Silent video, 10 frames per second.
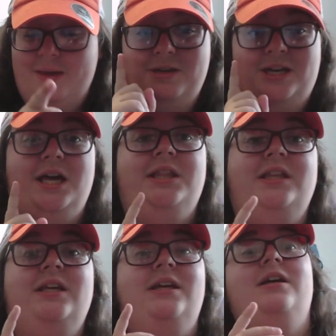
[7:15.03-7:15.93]
because
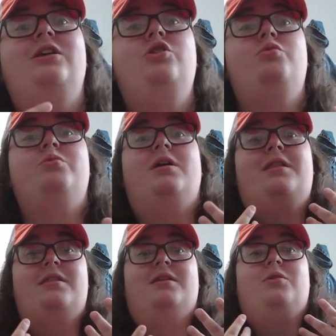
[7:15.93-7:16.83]

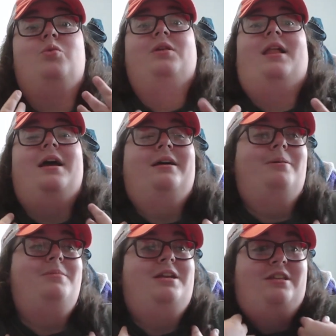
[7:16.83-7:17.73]
it's still relying
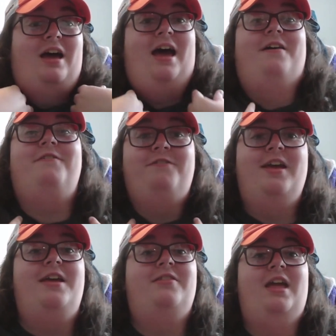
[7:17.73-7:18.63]
on me to have
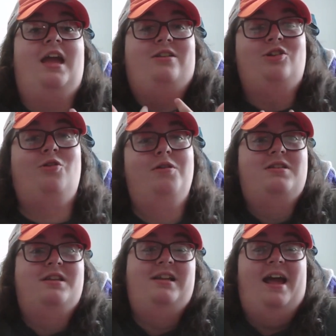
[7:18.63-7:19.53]
faith and
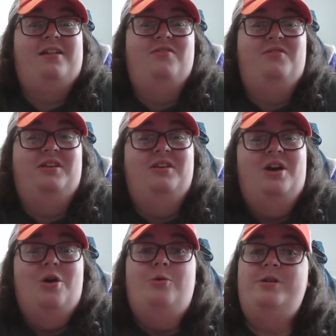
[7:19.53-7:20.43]
trust in Jacksonville,
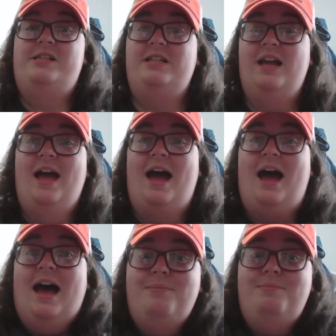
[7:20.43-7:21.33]
which
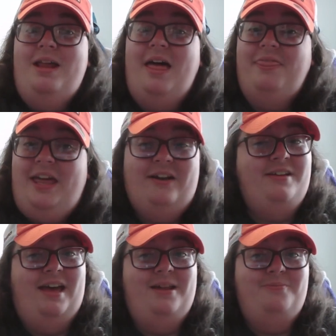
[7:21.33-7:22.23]
I'm not there
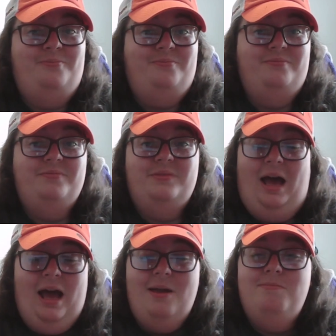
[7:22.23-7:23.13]
yet.
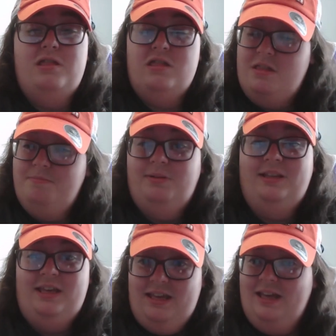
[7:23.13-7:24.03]
I'm
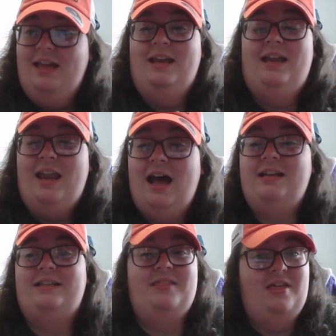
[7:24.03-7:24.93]
simply
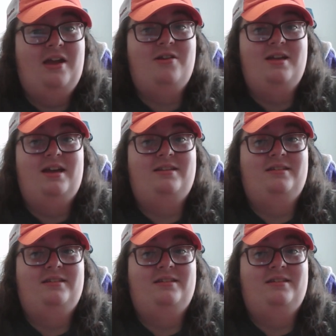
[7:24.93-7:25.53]
not there yet.